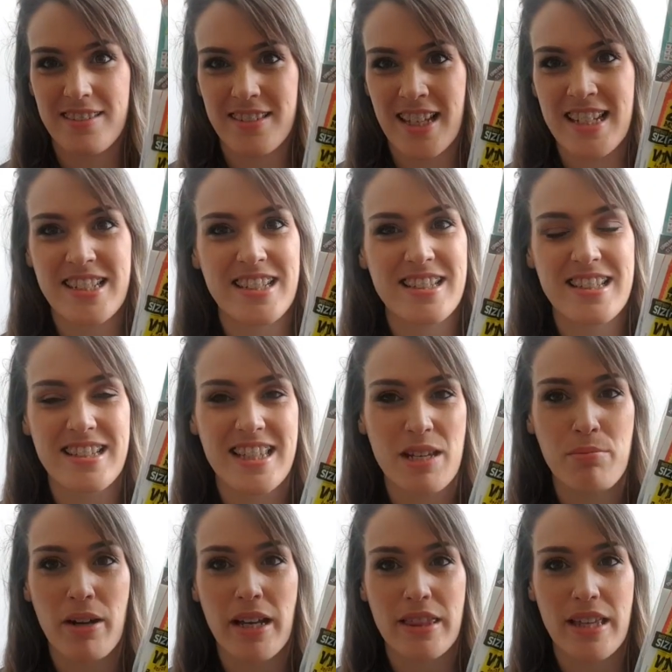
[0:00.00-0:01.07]
it doesn't seem
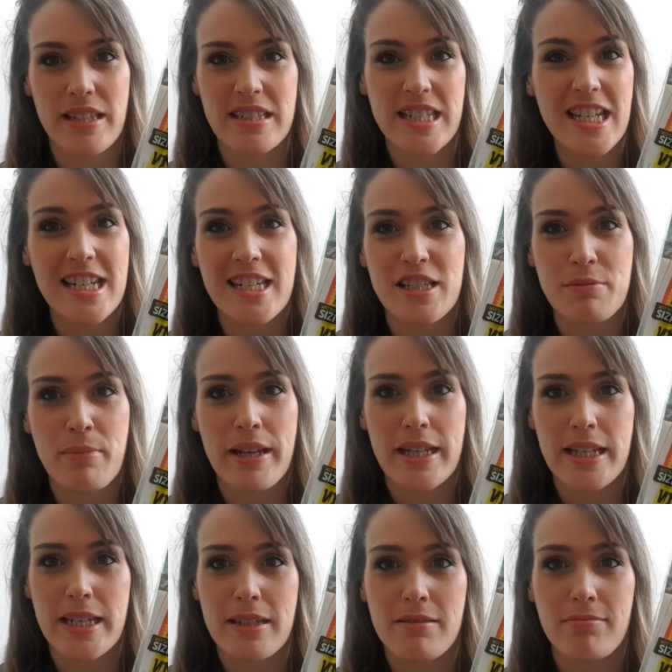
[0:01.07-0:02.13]
like there's nearly as
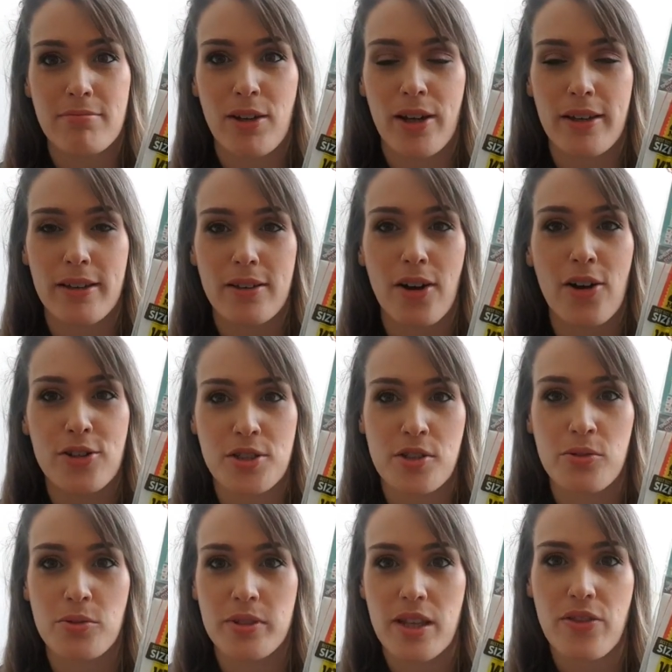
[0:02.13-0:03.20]
many like
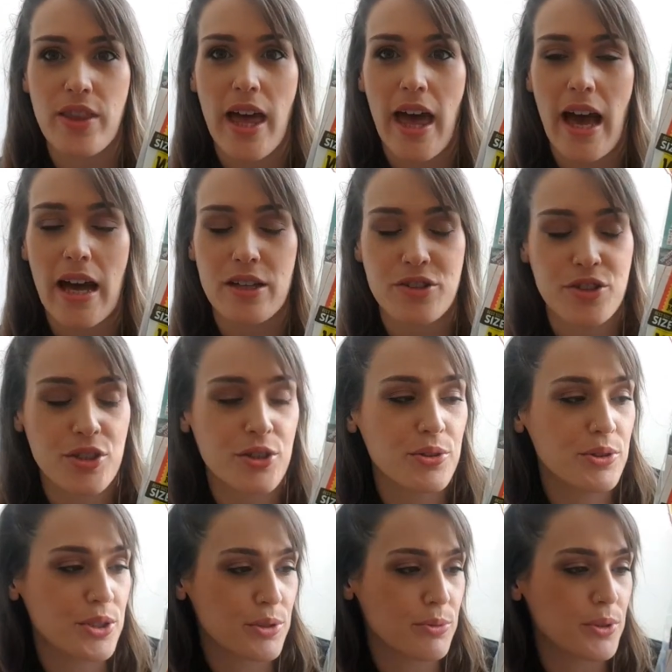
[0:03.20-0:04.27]
articles in there as
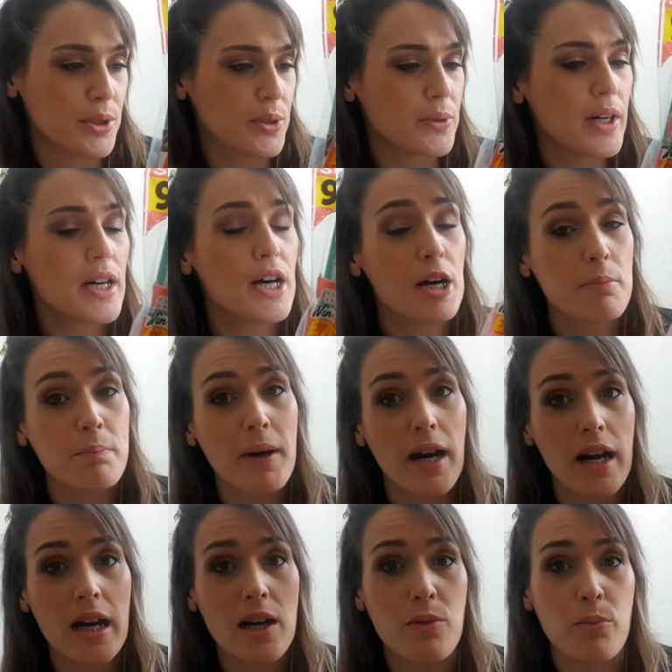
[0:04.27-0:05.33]
usual.
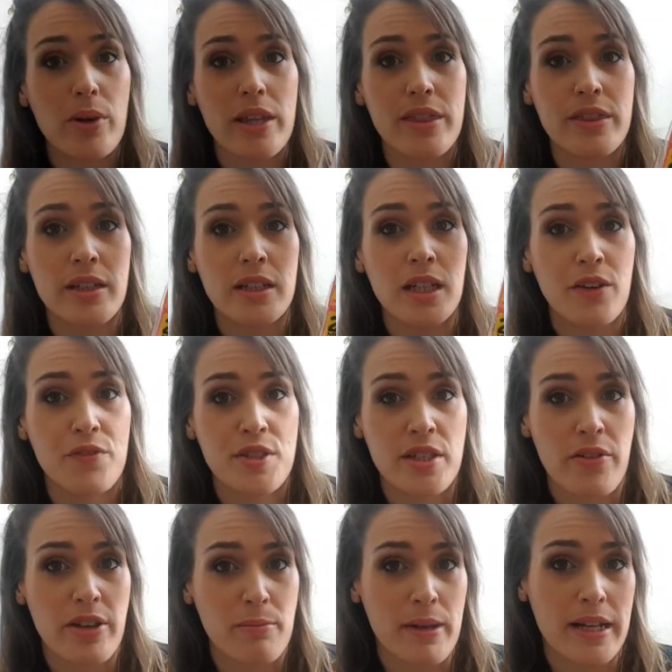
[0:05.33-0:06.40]
But with Love
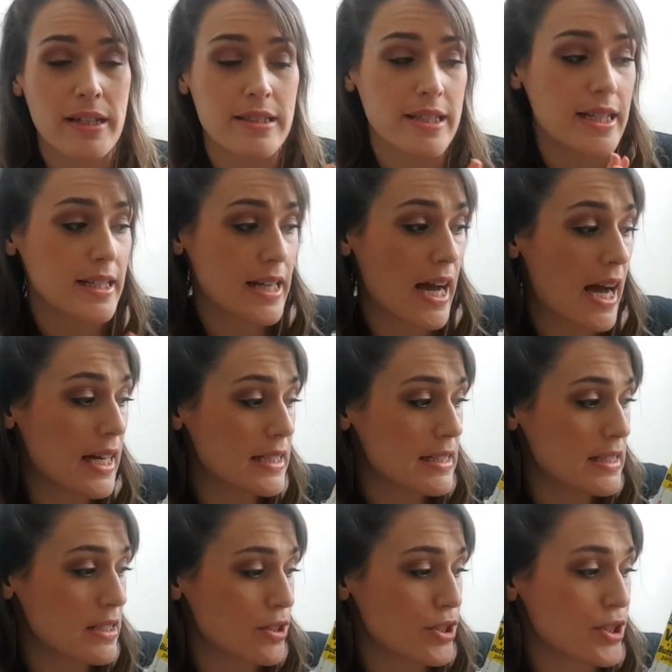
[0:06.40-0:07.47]
Sewing magazine
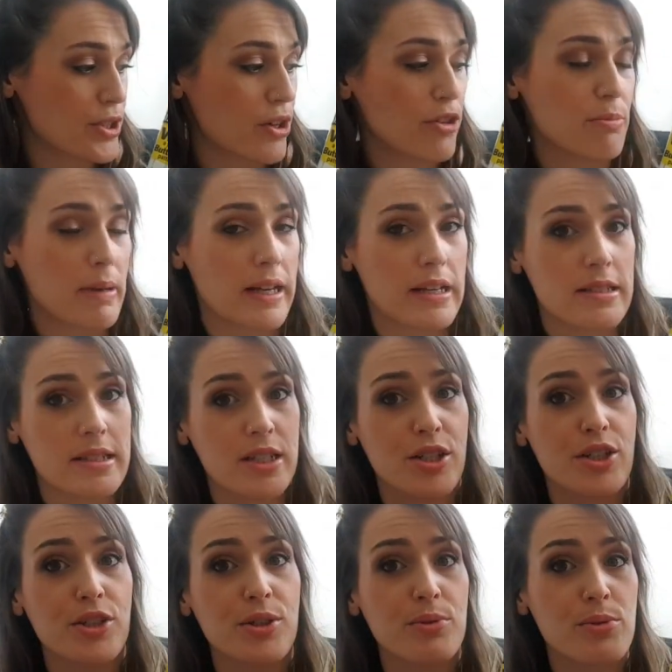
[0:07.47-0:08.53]
and Sew
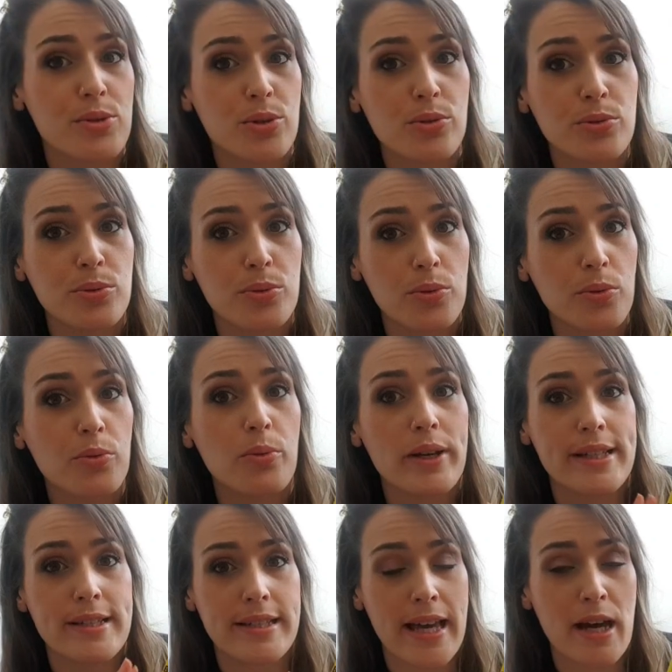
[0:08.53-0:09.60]
magazine, you do
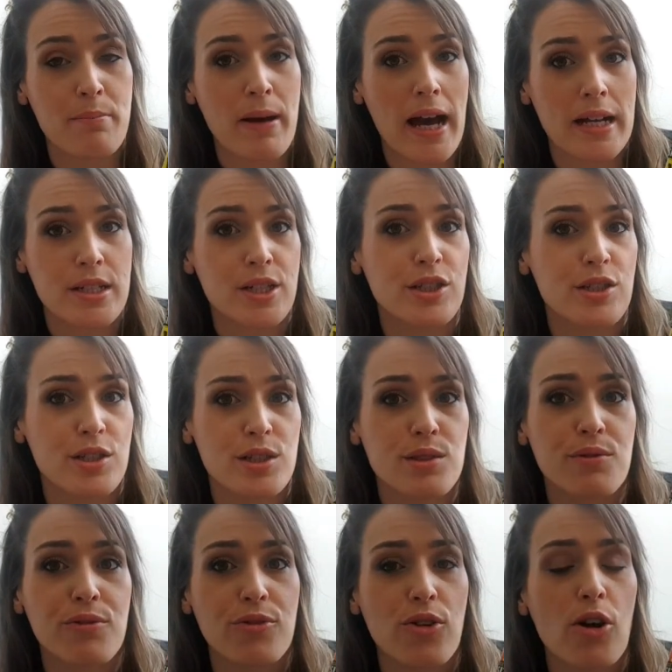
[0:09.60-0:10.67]
always get patterns
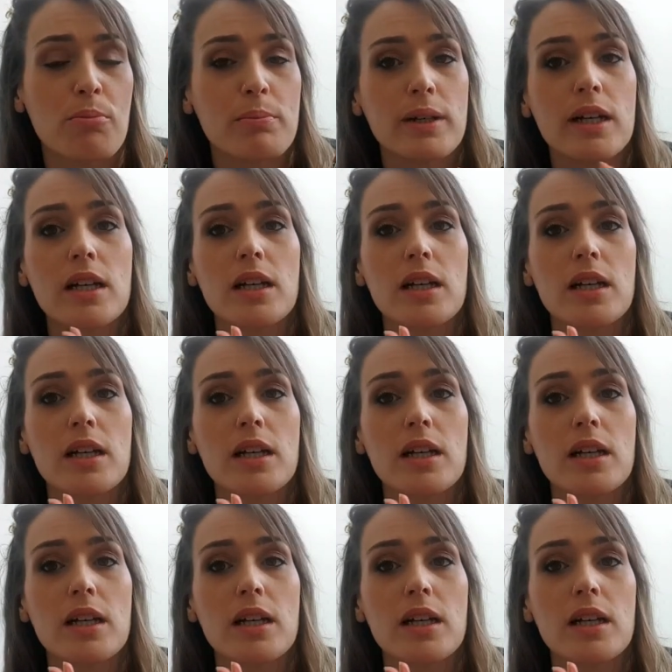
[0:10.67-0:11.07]
from